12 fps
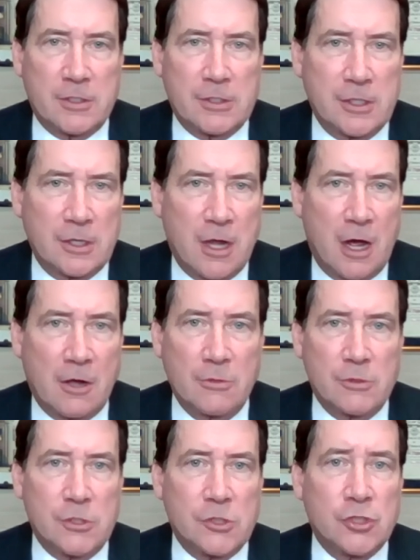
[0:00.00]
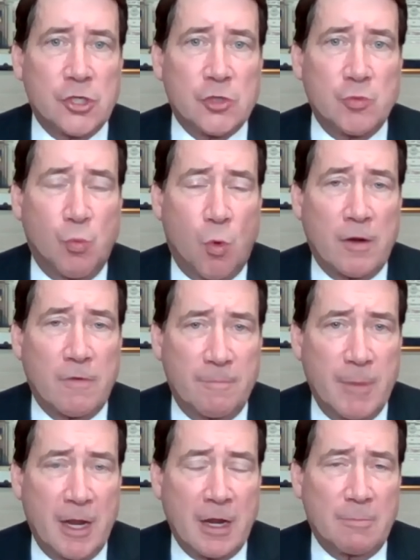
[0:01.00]
The Senkakus is just one of
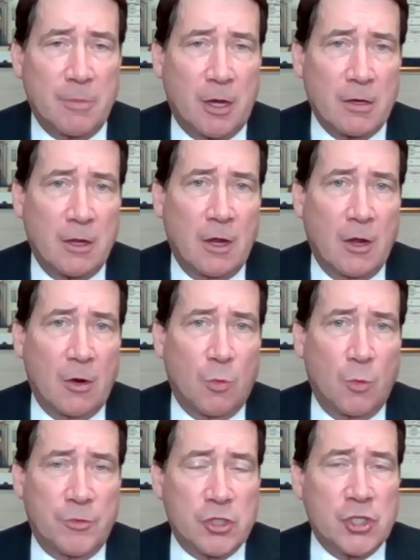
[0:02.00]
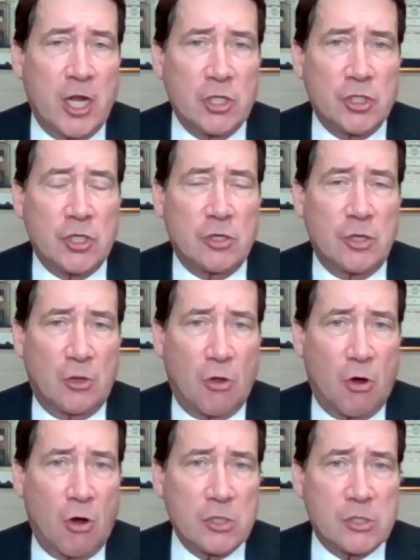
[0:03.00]
many, but with the change in the
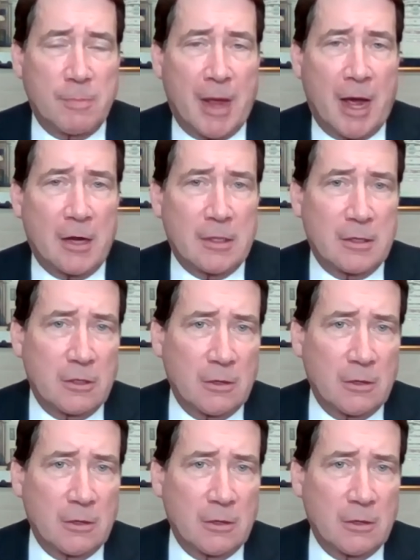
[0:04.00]
laws about